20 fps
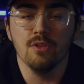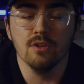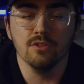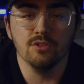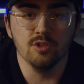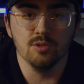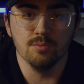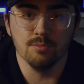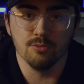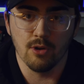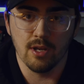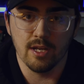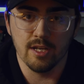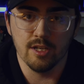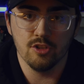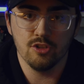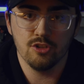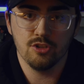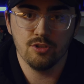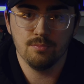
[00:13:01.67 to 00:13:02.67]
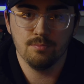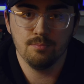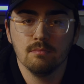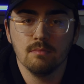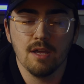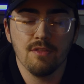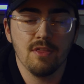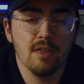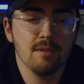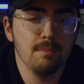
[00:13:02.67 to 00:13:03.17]
the zoom range.
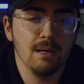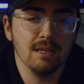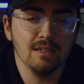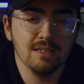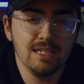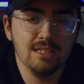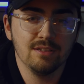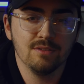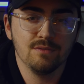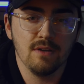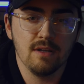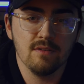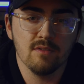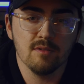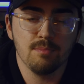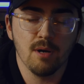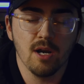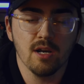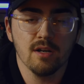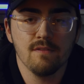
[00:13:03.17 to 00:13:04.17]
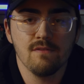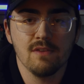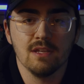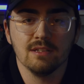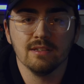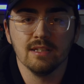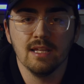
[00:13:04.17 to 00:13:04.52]
I think my least favorite part of this